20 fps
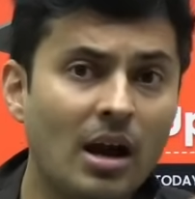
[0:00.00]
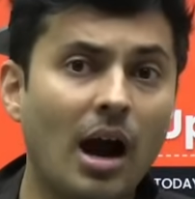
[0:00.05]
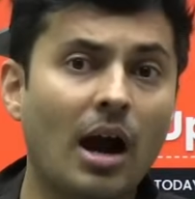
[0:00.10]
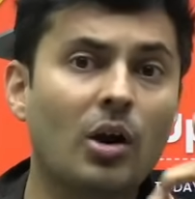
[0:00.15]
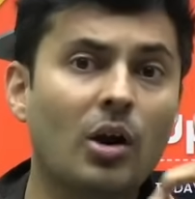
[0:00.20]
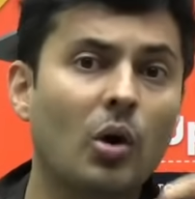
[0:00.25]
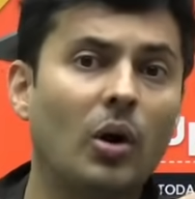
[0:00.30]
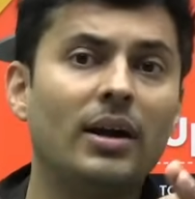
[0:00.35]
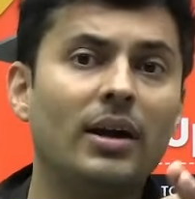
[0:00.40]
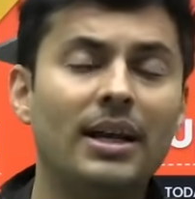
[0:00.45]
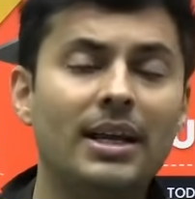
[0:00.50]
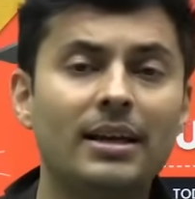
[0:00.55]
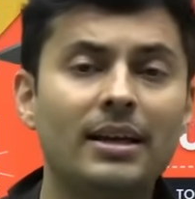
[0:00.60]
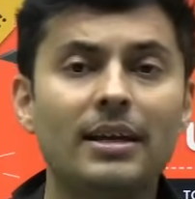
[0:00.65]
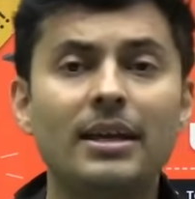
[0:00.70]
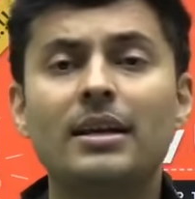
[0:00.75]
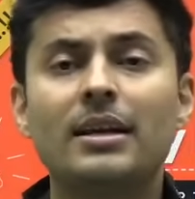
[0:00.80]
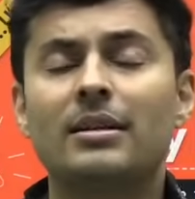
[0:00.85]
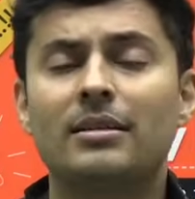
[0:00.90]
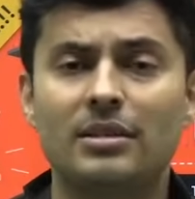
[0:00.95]

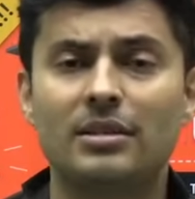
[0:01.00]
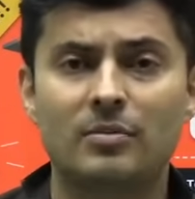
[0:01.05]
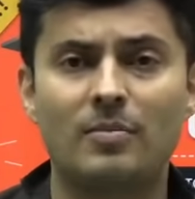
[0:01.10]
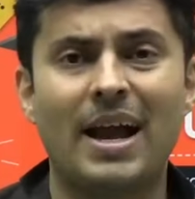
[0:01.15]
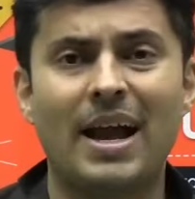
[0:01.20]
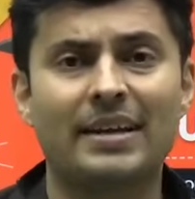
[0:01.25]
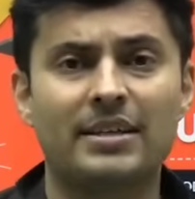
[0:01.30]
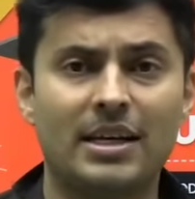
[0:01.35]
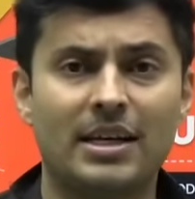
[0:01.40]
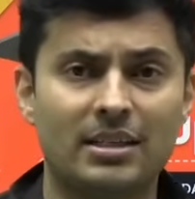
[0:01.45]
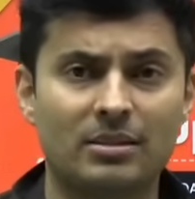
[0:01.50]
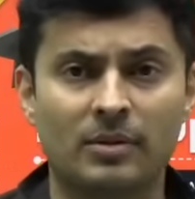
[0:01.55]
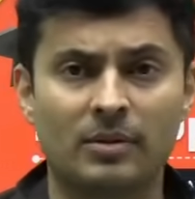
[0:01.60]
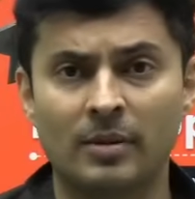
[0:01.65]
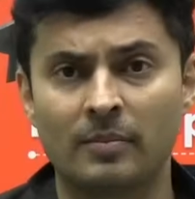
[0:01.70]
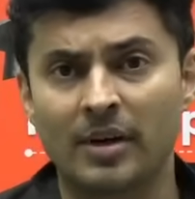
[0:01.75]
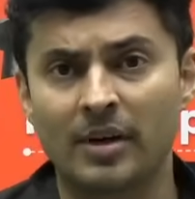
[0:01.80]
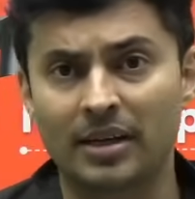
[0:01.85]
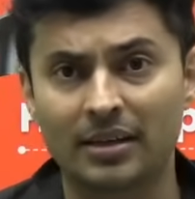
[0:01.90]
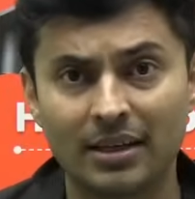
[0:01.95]
accordingly, this batch has
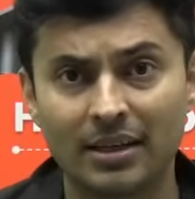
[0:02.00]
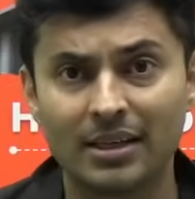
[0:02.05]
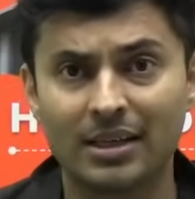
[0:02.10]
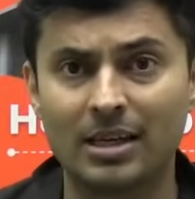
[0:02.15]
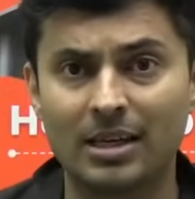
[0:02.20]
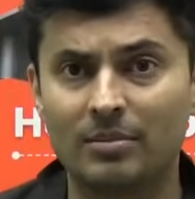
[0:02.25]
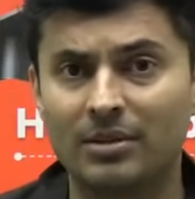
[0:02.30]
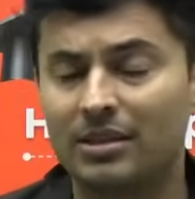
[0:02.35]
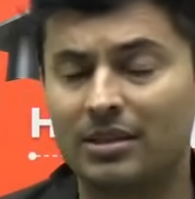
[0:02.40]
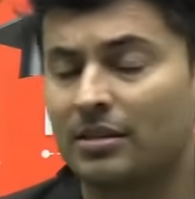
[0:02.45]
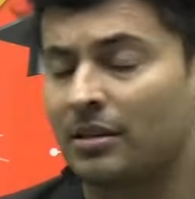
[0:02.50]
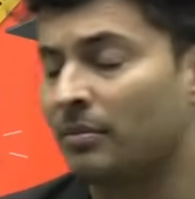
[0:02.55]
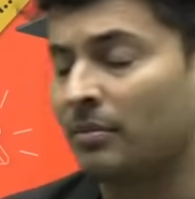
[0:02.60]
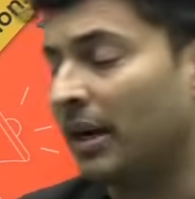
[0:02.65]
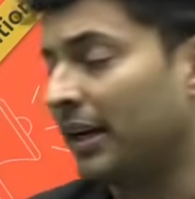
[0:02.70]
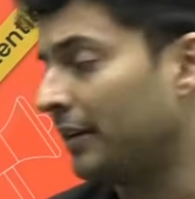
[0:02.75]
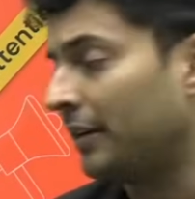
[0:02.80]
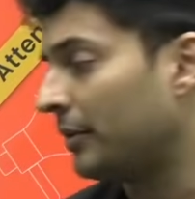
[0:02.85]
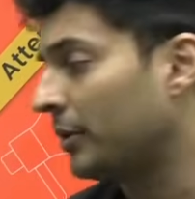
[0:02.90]
been made. Keep this in mind,